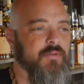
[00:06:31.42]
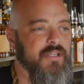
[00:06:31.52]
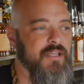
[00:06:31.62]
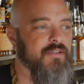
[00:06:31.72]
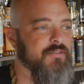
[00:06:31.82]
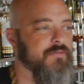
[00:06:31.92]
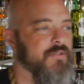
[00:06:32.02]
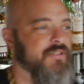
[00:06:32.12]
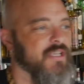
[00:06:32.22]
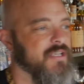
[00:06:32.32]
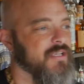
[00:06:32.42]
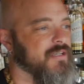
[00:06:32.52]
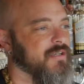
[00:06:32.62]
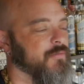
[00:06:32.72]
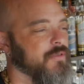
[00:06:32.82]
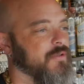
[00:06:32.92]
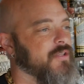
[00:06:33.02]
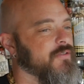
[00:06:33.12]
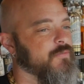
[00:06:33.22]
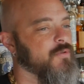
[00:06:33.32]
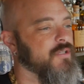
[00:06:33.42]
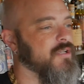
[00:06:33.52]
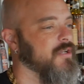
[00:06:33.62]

with a hint of whiskey, with a hint of wood